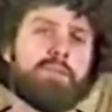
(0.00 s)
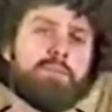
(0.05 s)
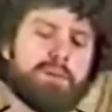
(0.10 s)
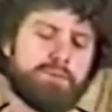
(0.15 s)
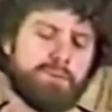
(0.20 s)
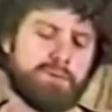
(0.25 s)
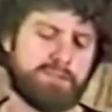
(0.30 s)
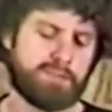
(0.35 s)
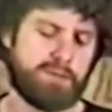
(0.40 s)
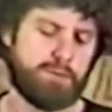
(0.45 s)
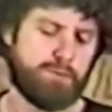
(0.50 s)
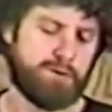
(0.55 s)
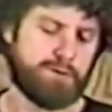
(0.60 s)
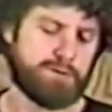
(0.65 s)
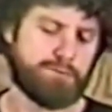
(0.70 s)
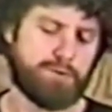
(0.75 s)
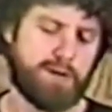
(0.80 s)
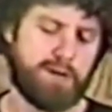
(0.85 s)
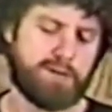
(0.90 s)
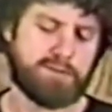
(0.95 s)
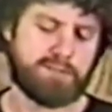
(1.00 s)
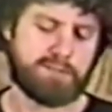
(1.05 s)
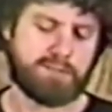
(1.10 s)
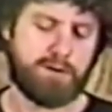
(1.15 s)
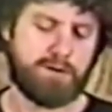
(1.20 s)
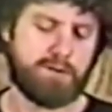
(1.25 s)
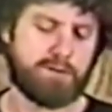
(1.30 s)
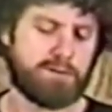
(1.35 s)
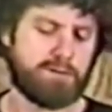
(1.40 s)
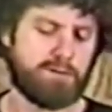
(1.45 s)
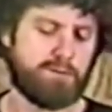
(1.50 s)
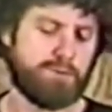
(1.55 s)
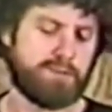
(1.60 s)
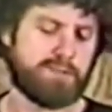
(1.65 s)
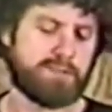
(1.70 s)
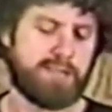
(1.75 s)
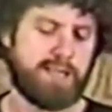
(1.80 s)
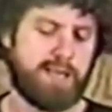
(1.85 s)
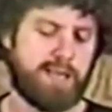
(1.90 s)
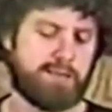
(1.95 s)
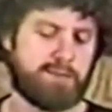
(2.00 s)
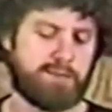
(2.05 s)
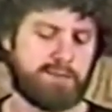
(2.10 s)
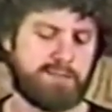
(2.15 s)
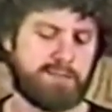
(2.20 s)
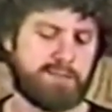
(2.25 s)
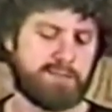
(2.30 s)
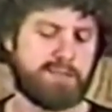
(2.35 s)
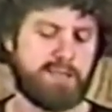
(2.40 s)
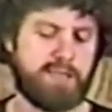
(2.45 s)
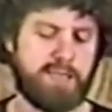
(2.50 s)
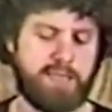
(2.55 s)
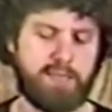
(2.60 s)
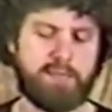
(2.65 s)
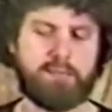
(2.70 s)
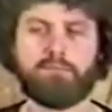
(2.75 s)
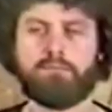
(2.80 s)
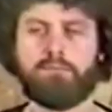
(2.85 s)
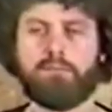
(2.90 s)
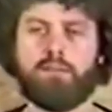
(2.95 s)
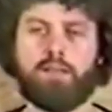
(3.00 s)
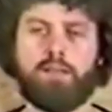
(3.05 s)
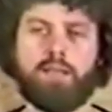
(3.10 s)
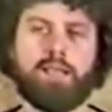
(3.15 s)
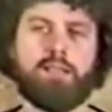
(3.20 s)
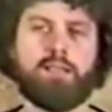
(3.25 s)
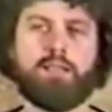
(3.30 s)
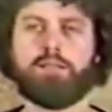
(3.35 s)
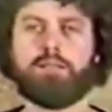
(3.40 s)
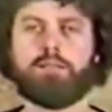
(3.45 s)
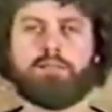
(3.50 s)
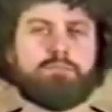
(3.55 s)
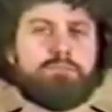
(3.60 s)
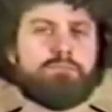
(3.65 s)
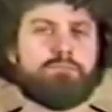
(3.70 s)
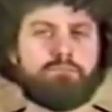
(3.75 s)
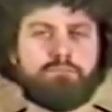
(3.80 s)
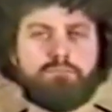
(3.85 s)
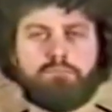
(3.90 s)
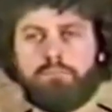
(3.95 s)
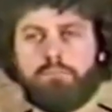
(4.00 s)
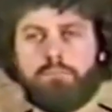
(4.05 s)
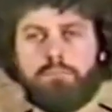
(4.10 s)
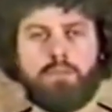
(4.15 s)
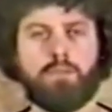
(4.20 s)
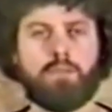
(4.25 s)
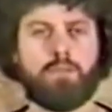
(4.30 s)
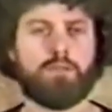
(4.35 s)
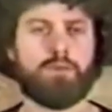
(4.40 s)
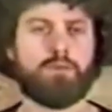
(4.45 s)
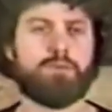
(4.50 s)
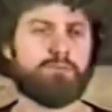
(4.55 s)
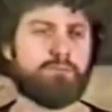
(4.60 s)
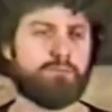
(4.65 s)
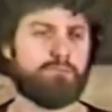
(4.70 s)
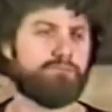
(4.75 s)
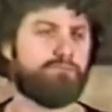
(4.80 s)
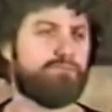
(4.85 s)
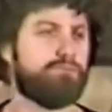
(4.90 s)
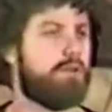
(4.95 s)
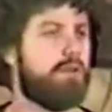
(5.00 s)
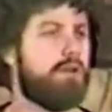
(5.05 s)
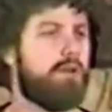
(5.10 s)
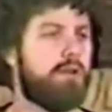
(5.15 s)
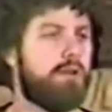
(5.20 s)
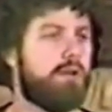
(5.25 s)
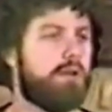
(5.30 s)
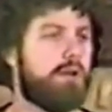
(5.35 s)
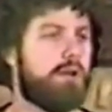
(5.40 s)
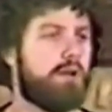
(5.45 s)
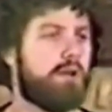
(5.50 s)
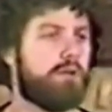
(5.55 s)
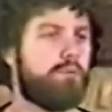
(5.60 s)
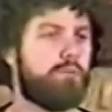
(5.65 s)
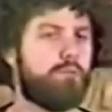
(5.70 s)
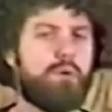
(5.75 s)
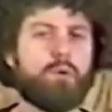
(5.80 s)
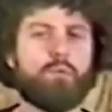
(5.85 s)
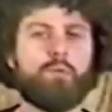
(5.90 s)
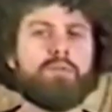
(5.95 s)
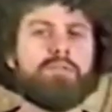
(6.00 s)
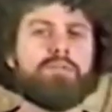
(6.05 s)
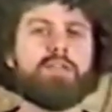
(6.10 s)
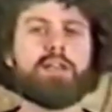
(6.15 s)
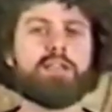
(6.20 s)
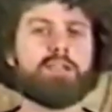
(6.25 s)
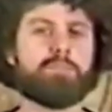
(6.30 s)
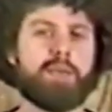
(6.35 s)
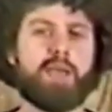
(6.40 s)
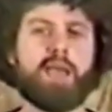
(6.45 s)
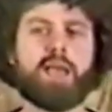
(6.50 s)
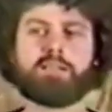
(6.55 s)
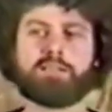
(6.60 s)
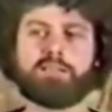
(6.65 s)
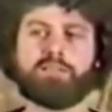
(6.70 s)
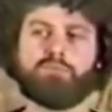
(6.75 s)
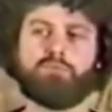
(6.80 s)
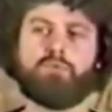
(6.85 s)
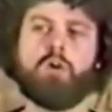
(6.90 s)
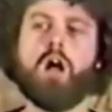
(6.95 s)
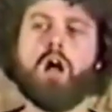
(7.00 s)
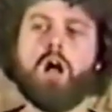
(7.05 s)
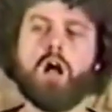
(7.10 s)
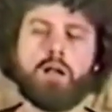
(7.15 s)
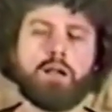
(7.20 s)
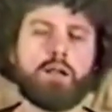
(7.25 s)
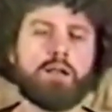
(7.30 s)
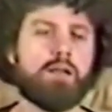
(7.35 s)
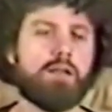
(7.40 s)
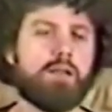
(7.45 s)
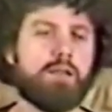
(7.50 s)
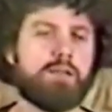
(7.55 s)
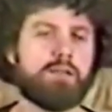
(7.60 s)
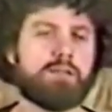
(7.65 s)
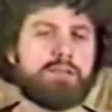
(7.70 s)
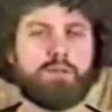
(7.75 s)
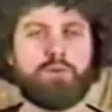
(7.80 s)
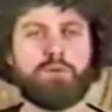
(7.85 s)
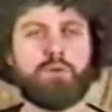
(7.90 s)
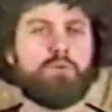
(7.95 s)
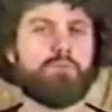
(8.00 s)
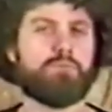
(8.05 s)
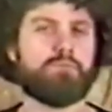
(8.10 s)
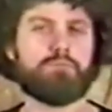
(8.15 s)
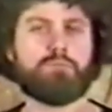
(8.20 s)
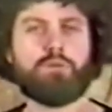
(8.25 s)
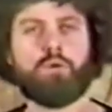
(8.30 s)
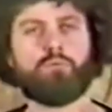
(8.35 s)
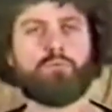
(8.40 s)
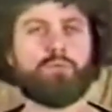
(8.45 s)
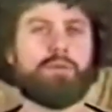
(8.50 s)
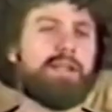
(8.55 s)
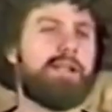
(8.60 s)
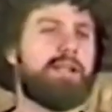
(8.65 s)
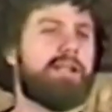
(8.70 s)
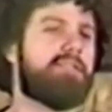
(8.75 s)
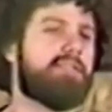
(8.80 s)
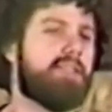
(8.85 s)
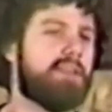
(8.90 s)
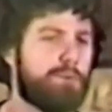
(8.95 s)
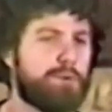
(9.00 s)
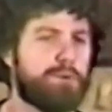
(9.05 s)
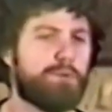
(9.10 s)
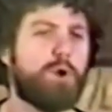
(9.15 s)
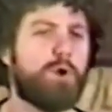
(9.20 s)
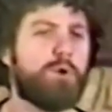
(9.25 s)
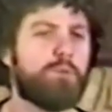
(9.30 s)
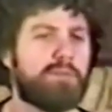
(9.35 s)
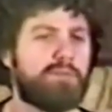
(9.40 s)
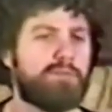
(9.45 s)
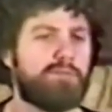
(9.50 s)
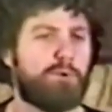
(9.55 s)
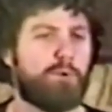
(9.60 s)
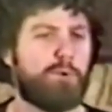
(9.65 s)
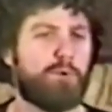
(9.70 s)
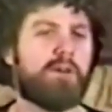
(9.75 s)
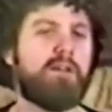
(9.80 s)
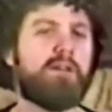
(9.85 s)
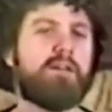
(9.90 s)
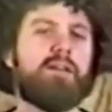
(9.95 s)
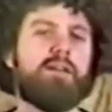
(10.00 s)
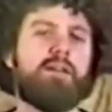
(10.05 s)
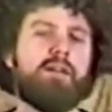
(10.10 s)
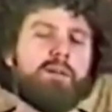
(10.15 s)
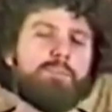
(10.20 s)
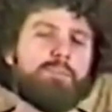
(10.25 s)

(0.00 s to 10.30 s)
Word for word: And the main reason I wanted to write this article was not to say, hey, look, you know, uh, what we've done in the past is wrong, so don't don't read anything we wrote before,